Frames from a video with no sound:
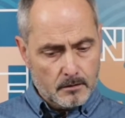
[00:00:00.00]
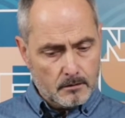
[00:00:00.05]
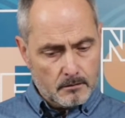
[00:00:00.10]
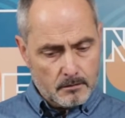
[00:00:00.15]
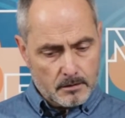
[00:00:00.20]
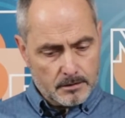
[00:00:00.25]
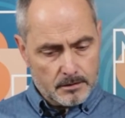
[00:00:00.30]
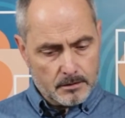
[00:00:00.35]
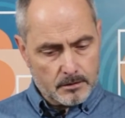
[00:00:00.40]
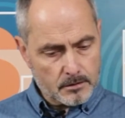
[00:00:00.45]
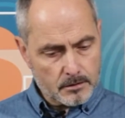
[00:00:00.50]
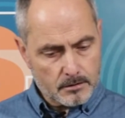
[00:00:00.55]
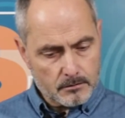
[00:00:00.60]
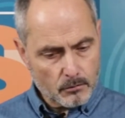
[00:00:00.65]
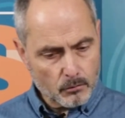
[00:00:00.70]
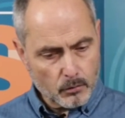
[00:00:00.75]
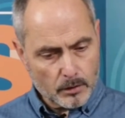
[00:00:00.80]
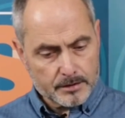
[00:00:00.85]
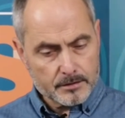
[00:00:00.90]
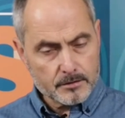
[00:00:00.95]
This is
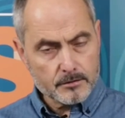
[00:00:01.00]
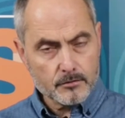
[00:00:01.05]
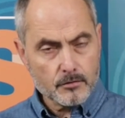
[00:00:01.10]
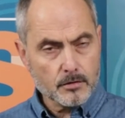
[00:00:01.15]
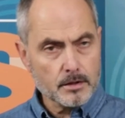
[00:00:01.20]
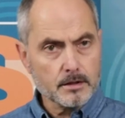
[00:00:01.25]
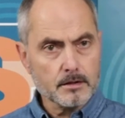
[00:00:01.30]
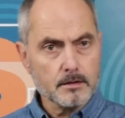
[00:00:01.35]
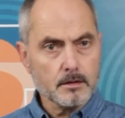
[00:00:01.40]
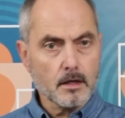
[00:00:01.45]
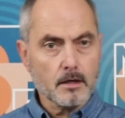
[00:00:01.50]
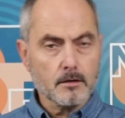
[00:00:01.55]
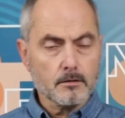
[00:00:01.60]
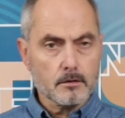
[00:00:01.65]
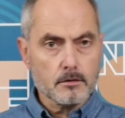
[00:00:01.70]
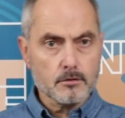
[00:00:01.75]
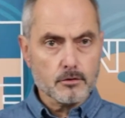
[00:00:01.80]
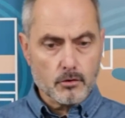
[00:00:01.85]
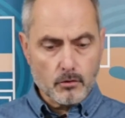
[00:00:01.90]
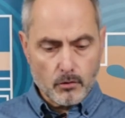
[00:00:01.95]
one street down
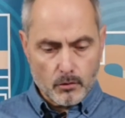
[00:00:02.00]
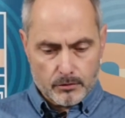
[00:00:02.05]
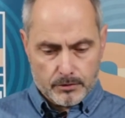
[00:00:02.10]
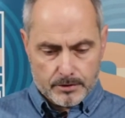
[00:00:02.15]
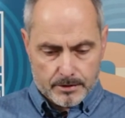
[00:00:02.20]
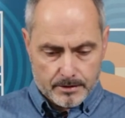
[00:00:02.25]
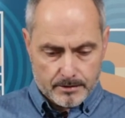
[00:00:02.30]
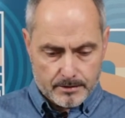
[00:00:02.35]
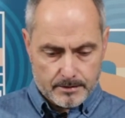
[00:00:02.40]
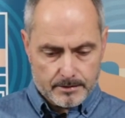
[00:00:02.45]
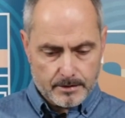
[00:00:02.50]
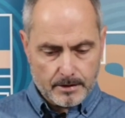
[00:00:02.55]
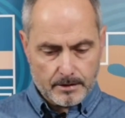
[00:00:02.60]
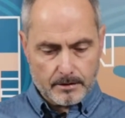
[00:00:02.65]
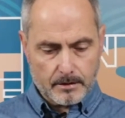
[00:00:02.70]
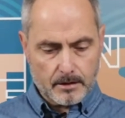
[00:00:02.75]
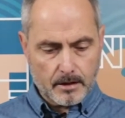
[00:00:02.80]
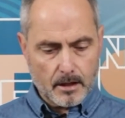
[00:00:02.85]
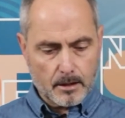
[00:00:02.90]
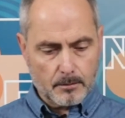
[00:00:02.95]
in George in the
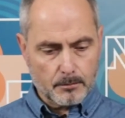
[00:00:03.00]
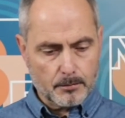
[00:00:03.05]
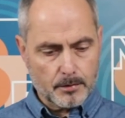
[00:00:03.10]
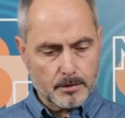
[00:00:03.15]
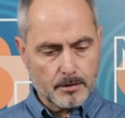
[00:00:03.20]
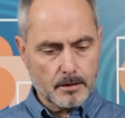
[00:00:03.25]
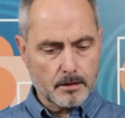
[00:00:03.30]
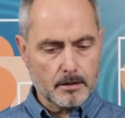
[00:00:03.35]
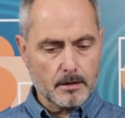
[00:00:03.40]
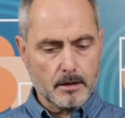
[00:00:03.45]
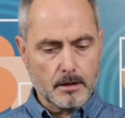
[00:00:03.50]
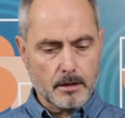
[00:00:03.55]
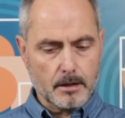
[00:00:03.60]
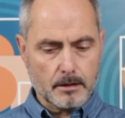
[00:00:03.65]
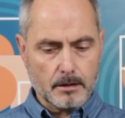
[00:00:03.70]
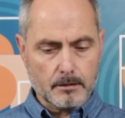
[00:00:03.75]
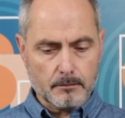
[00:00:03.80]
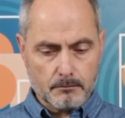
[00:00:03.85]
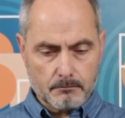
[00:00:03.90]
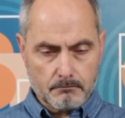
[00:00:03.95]
Southern Cape.
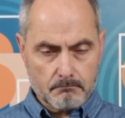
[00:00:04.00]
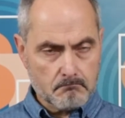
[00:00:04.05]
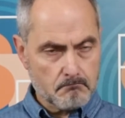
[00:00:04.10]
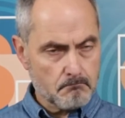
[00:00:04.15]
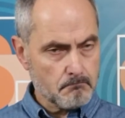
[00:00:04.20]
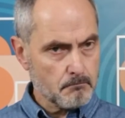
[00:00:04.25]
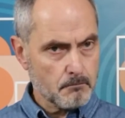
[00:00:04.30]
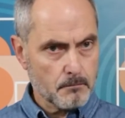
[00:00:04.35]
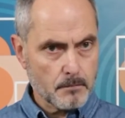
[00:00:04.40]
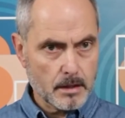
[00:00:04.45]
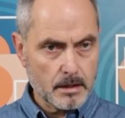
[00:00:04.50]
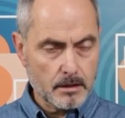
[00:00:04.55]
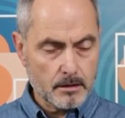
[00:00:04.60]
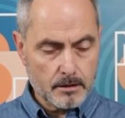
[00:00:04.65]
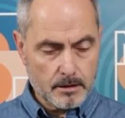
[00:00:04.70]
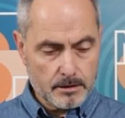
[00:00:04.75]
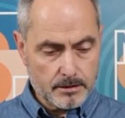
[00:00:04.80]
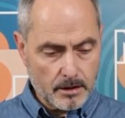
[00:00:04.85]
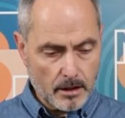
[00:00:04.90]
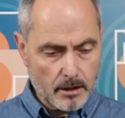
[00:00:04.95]

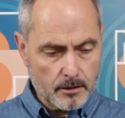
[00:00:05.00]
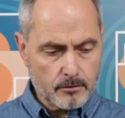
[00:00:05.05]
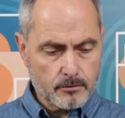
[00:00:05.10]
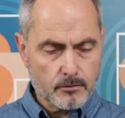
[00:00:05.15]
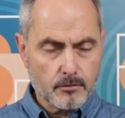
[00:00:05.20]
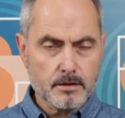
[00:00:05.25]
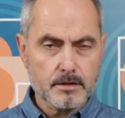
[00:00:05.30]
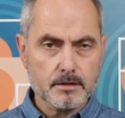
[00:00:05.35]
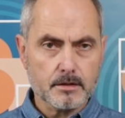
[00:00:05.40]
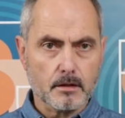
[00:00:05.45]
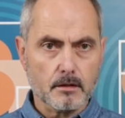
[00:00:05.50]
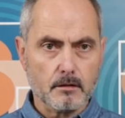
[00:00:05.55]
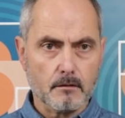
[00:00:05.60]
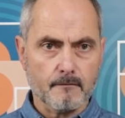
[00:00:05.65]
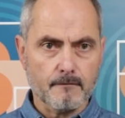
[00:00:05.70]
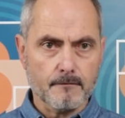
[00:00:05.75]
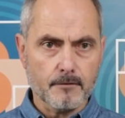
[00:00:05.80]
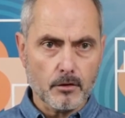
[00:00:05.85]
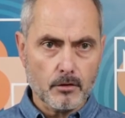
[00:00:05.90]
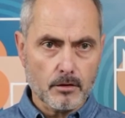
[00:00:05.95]
English oak trees are
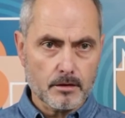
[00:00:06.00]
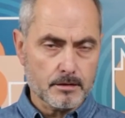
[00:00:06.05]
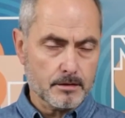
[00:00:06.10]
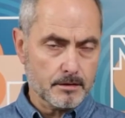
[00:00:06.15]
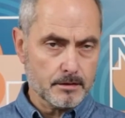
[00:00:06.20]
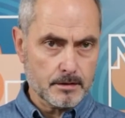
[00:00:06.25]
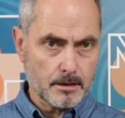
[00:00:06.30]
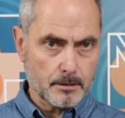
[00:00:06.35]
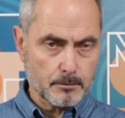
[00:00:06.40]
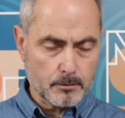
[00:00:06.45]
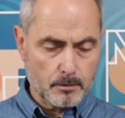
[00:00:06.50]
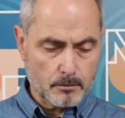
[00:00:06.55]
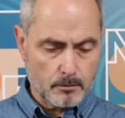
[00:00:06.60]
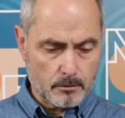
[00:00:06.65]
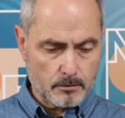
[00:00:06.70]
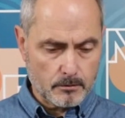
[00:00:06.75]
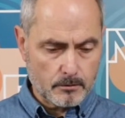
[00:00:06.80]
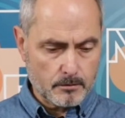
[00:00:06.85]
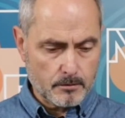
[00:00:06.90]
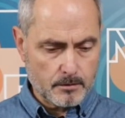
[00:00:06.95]
very
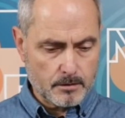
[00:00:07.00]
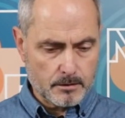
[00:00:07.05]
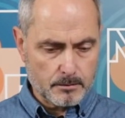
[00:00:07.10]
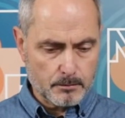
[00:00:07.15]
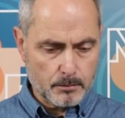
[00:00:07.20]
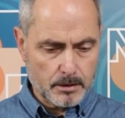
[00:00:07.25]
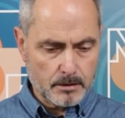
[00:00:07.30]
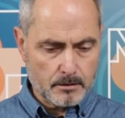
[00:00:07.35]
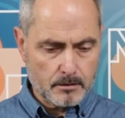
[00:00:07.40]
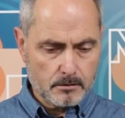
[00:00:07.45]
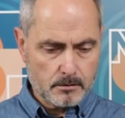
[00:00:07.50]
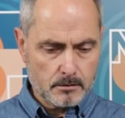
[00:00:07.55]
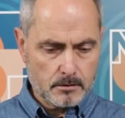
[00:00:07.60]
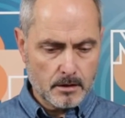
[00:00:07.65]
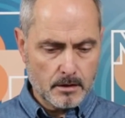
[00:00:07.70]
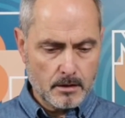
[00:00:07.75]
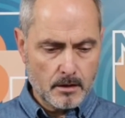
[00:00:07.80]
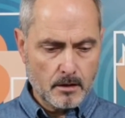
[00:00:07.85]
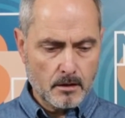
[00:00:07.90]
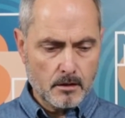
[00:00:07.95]
susceptible to this beetle.
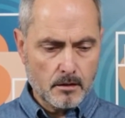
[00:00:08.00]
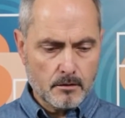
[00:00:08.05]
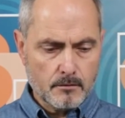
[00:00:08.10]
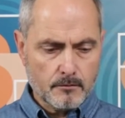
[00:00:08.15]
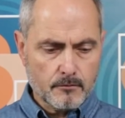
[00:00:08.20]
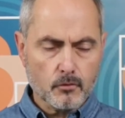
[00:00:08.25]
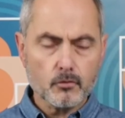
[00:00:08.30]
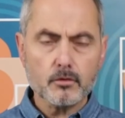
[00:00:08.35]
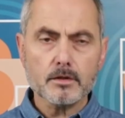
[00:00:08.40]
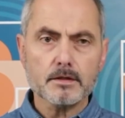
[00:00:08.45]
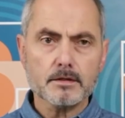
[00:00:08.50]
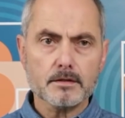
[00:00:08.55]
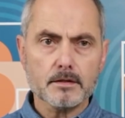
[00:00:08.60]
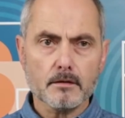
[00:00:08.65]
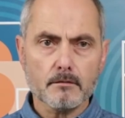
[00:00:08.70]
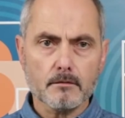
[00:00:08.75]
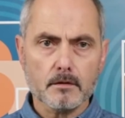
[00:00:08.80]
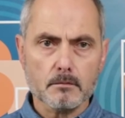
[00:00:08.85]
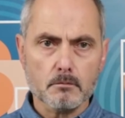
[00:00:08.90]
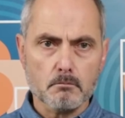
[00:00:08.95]

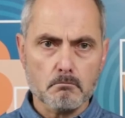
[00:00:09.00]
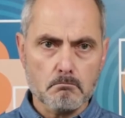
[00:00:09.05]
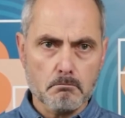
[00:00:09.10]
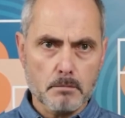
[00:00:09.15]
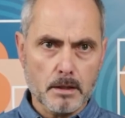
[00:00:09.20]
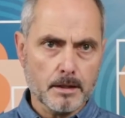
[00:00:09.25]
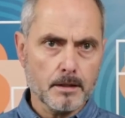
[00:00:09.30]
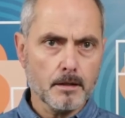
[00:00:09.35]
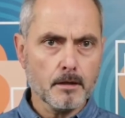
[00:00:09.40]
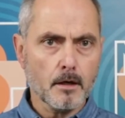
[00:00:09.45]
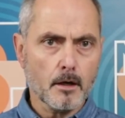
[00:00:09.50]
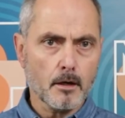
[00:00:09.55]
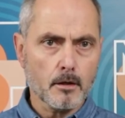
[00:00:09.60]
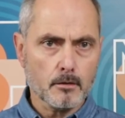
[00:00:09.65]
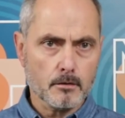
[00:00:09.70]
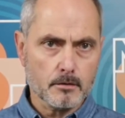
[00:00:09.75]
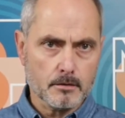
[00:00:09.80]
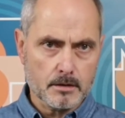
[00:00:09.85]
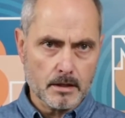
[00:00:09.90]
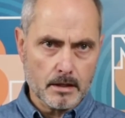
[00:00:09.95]
47 big
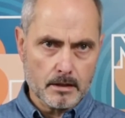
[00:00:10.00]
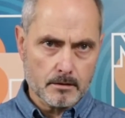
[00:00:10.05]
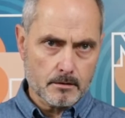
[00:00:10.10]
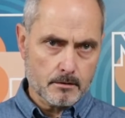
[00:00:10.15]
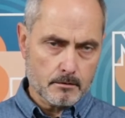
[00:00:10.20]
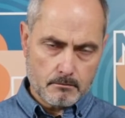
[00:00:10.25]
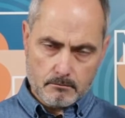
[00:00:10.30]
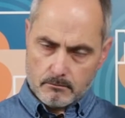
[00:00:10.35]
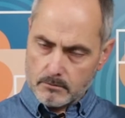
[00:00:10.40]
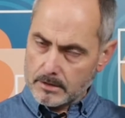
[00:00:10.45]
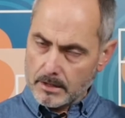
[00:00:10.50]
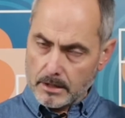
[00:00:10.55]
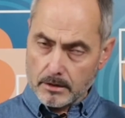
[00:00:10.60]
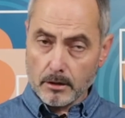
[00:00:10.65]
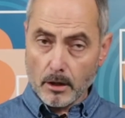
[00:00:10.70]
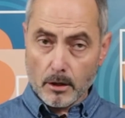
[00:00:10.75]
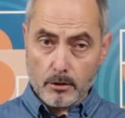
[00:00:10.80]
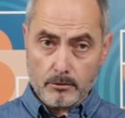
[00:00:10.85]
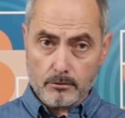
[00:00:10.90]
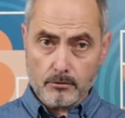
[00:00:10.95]
dead
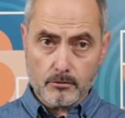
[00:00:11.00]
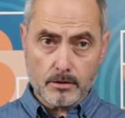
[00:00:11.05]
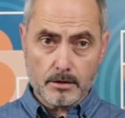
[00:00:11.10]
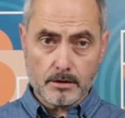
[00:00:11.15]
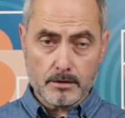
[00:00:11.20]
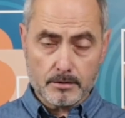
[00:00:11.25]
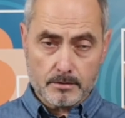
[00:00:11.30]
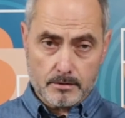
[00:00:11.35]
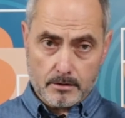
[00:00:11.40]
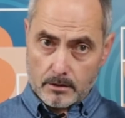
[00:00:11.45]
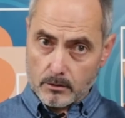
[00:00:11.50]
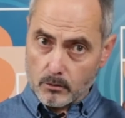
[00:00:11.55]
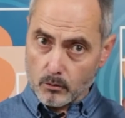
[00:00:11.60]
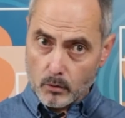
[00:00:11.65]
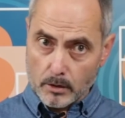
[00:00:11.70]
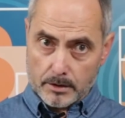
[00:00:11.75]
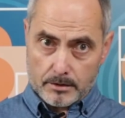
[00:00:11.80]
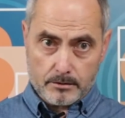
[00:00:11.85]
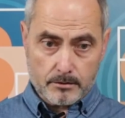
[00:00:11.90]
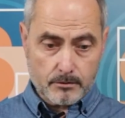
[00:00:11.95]
oak trees in
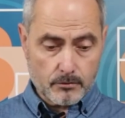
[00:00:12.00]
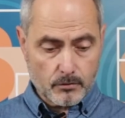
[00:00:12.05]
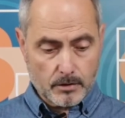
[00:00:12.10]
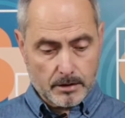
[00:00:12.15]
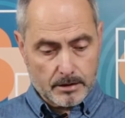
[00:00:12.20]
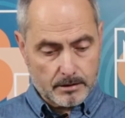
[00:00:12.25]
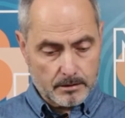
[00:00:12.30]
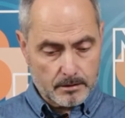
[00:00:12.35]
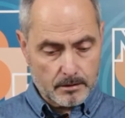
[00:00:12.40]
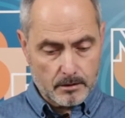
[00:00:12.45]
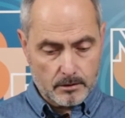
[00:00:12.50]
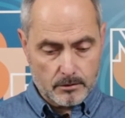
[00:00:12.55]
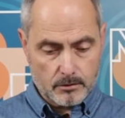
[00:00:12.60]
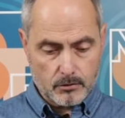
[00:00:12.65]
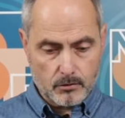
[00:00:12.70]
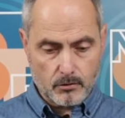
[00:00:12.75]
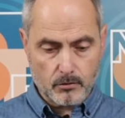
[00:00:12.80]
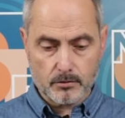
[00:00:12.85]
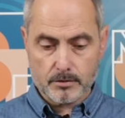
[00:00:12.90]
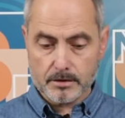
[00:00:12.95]
one street in
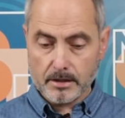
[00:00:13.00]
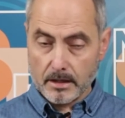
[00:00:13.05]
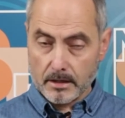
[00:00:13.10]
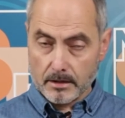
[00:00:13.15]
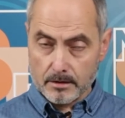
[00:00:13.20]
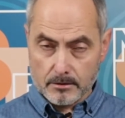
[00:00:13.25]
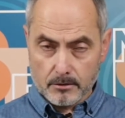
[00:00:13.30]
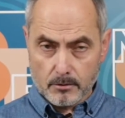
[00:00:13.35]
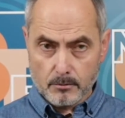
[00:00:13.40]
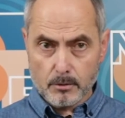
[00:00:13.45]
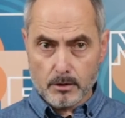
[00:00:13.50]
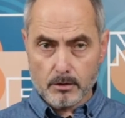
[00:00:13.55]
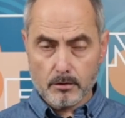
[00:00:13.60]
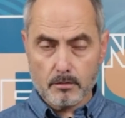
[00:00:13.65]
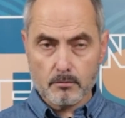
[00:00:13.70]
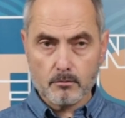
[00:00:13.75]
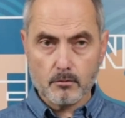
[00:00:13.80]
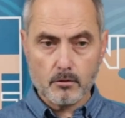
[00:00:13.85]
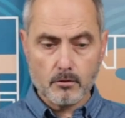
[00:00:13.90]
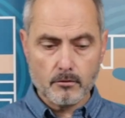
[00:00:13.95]
George has to be
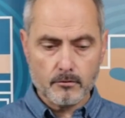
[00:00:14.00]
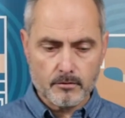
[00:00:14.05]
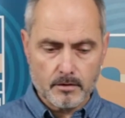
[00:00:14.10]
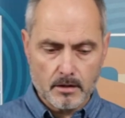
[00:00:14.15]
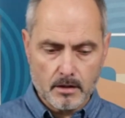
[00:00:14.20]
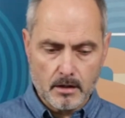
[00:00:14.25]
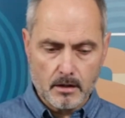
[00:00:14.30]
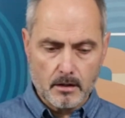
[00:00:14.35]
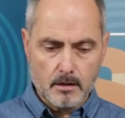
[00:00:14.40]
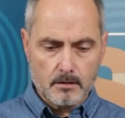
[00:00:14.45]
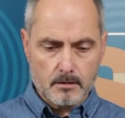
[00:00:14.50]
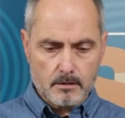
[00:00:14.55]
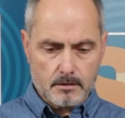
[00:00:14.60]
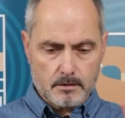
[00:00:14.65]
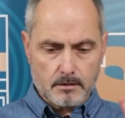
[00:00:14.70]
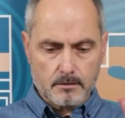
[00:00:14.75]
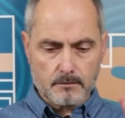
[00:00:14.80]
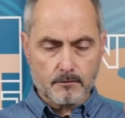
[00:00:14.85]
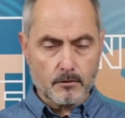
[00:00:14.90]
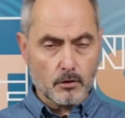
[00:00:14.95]
removed.
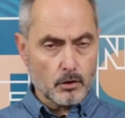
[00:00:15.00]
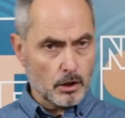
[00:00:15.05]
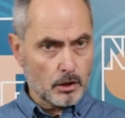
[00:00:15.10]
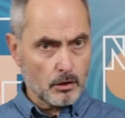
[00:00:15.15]
This is very